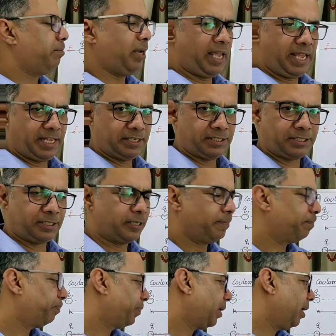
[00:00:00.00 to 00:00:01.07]
placed
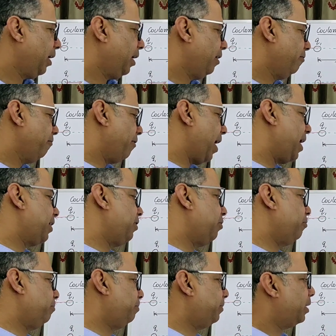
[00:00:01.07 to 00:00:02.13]
in
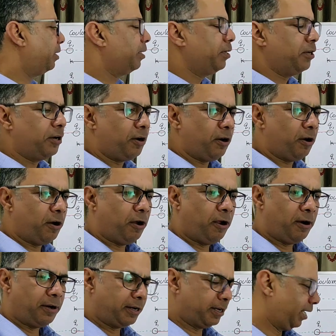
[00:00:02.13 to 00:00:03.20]
vacuum
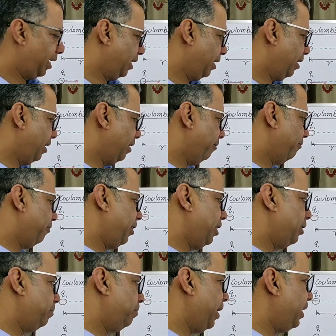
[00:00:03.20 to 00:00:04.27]
or in
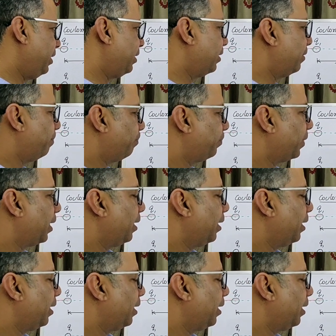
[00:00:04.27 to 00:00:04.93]
free space.